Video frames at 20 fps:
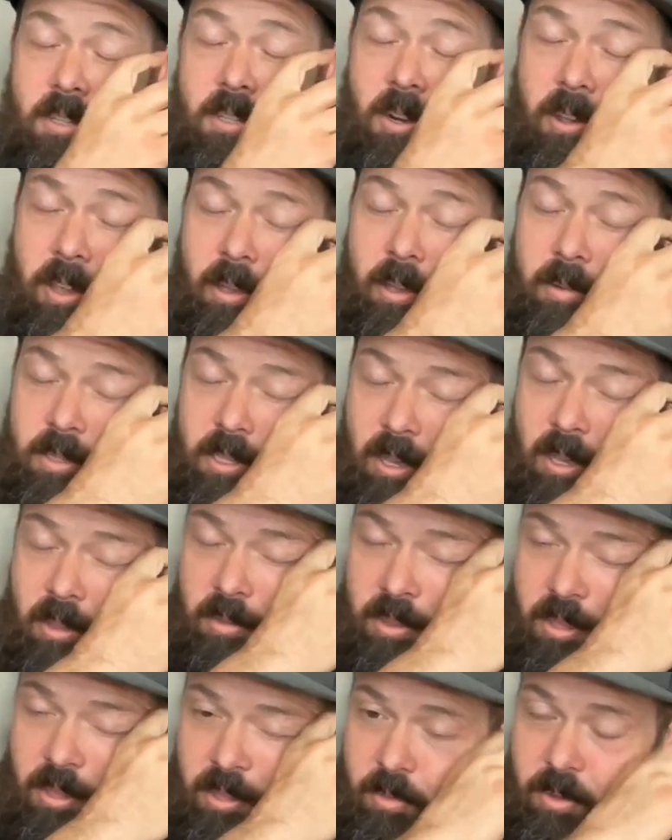Sorry, that was the other
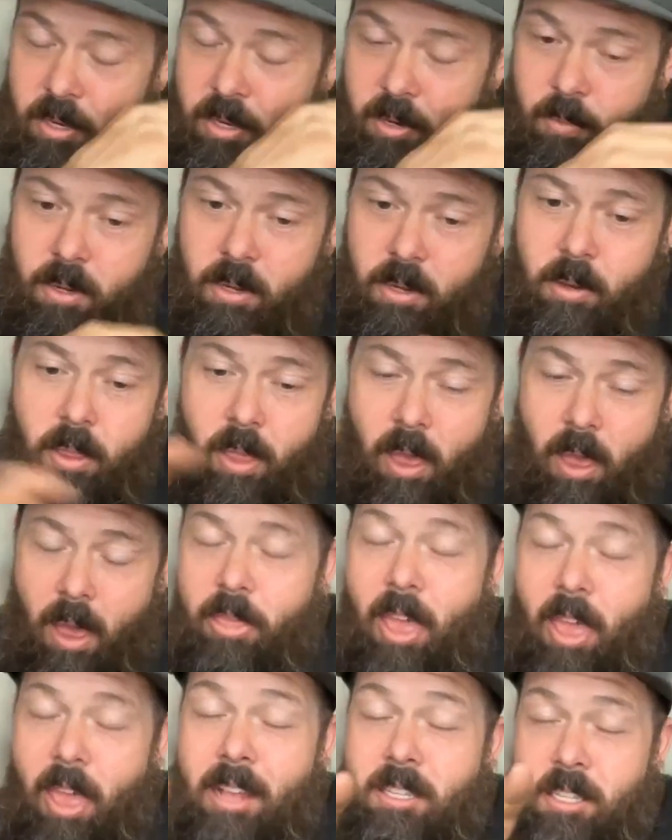thing that we did.
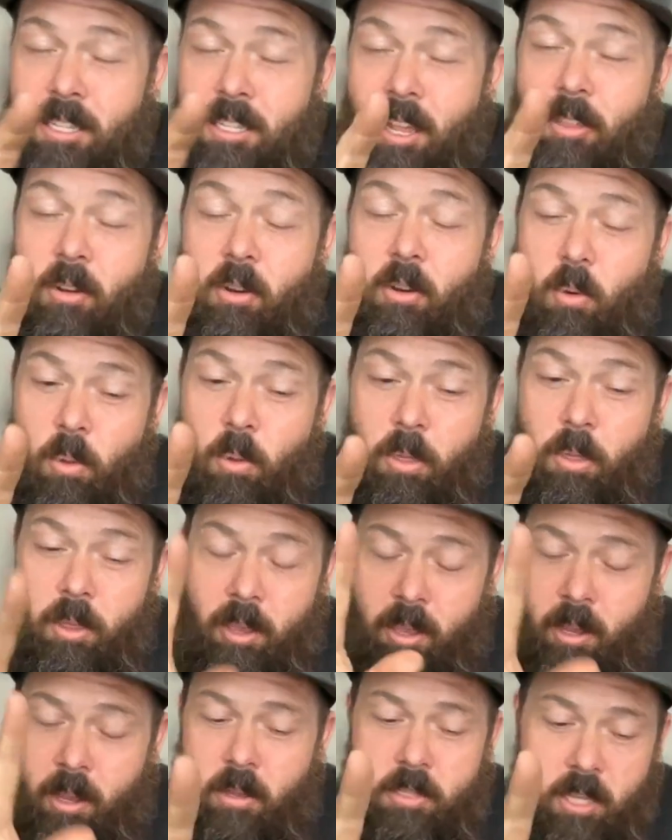That's another cool
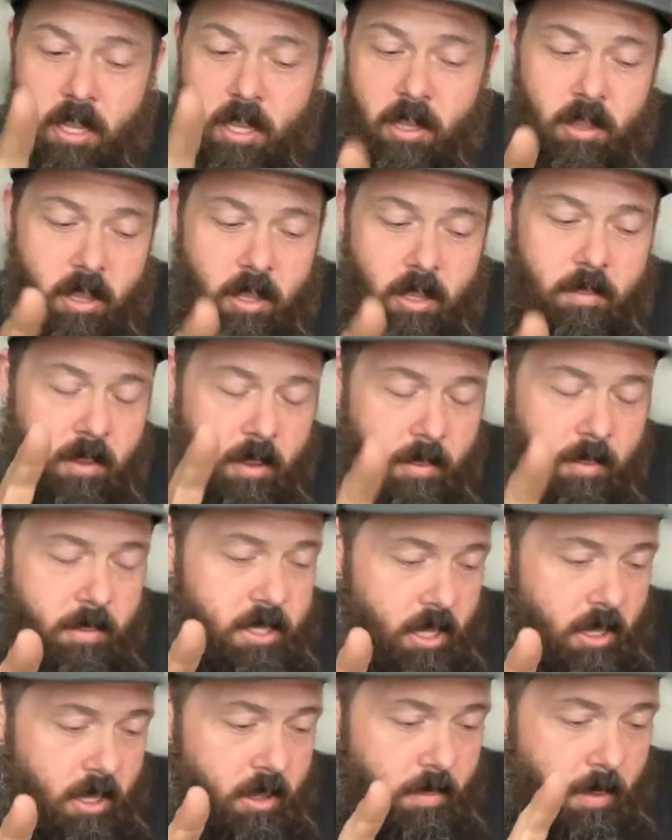thing, and let me
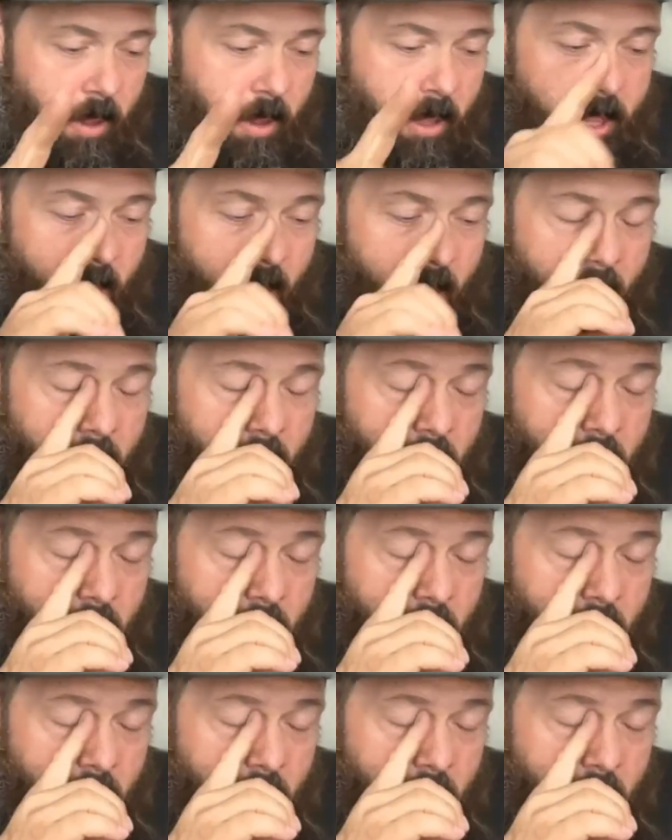tell you about that.